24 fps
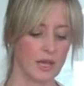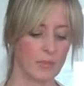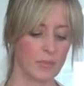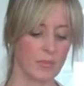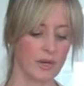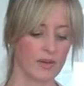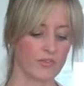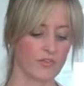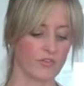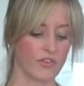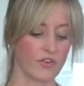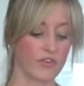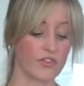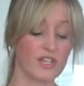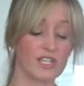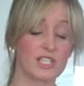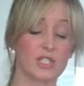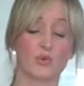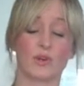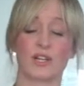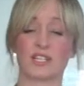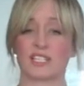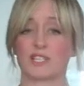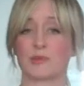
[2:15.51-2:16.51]
but for
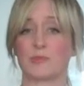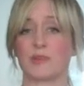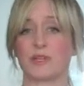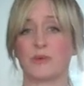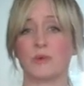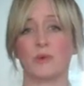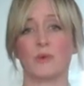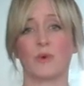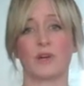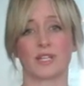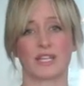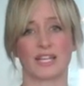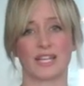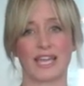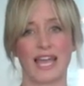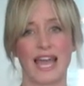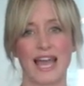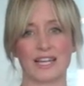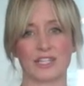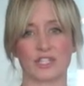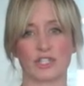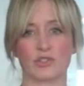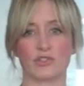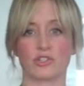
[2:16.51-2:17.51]
this recipe we want the
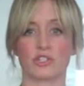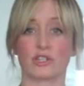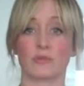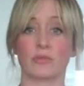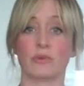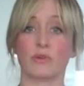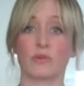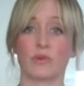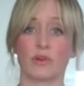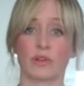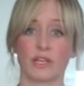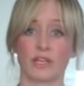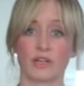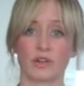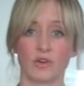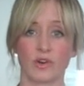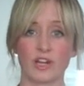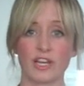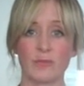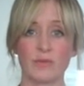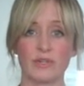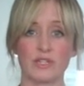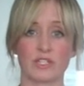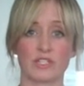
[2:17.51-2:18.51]
cashews to be really
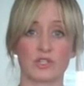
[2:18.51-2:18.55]
creamy,